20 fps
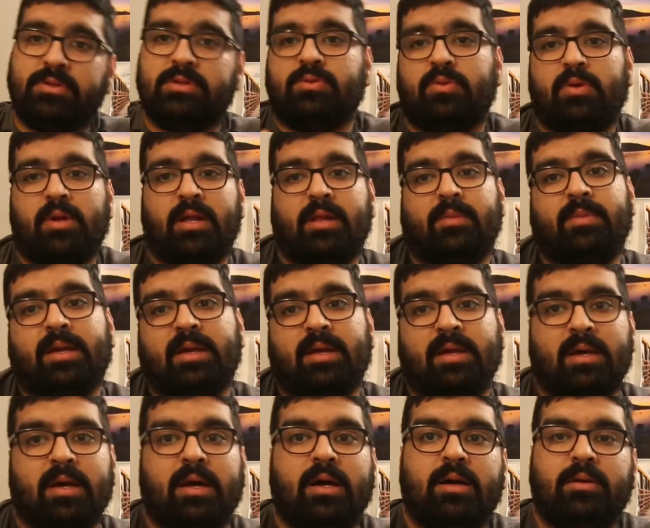is what I'll
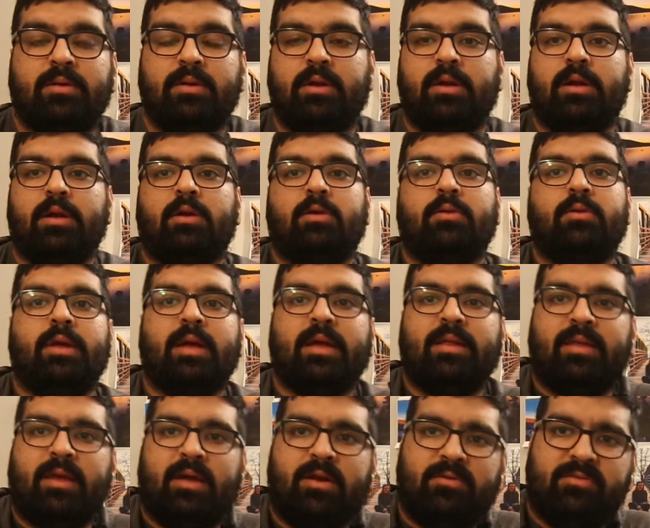be including at
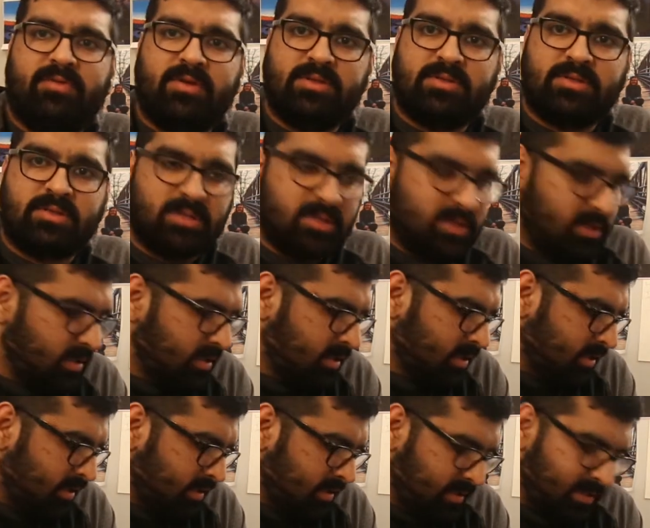the end of this
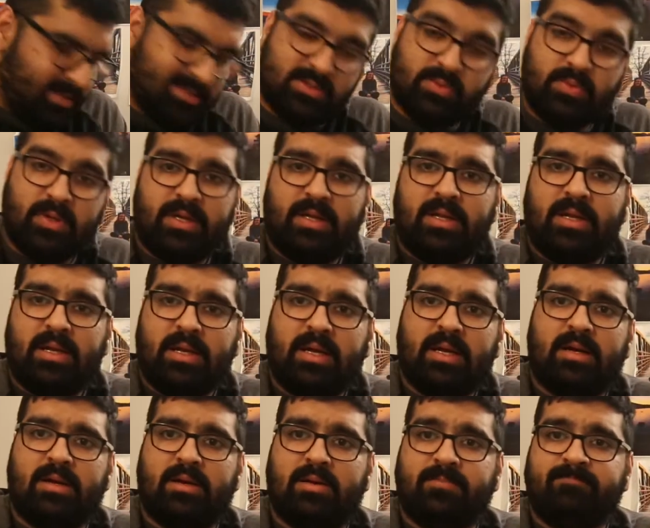as well.
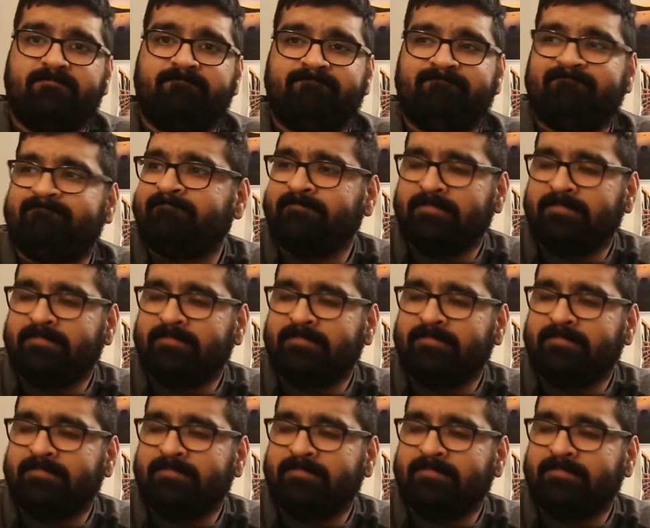I'm